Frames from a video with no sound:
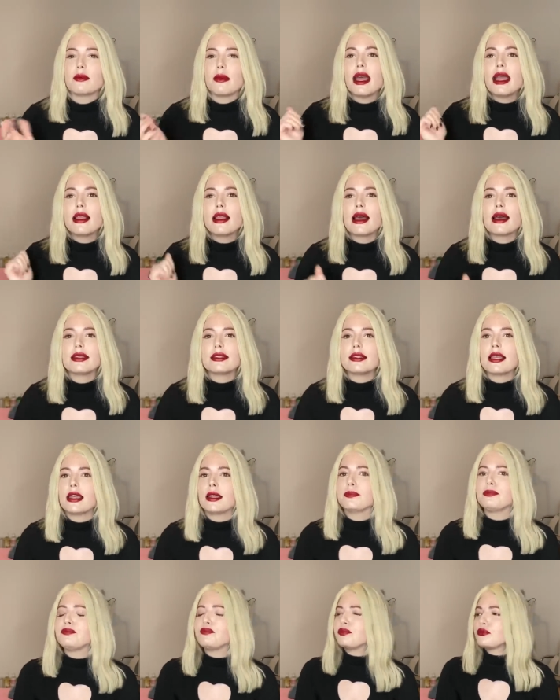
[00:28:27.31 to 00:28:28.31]
my last
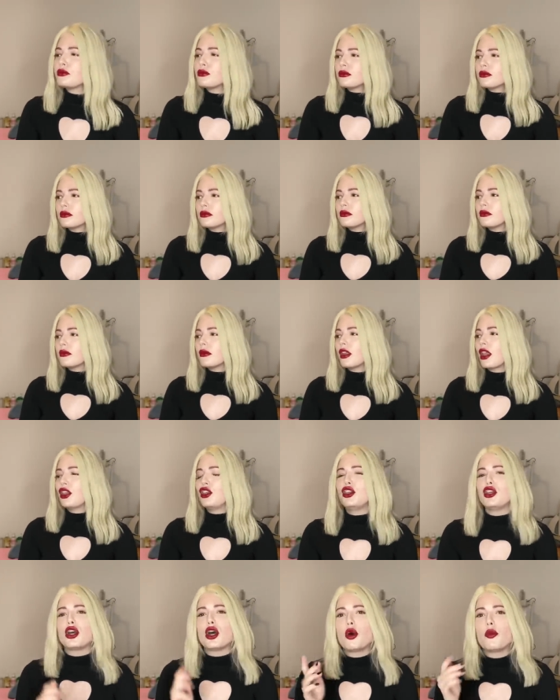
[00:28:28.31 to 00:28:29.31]
name
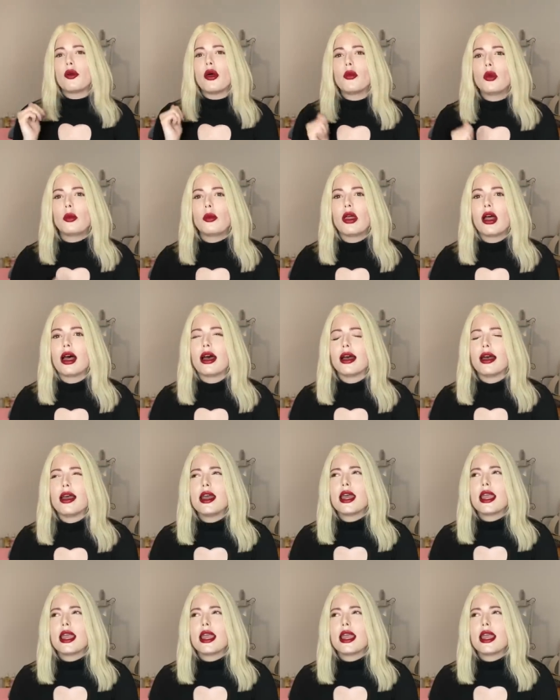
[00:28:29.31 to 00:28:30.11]
you know, blah, blah, blah.